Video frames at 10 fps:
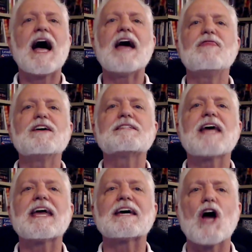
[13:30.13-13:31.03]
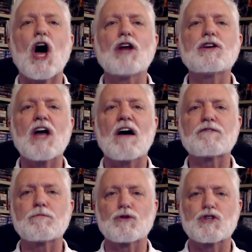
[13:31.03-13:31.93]
And then take an
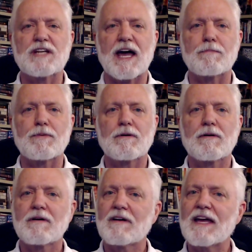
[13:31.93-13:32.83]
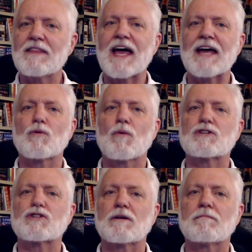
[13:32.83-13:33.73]
uncomfortable step in that
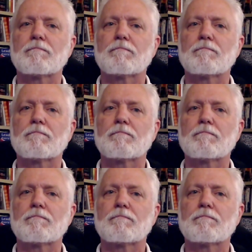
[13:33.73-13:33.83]
direction.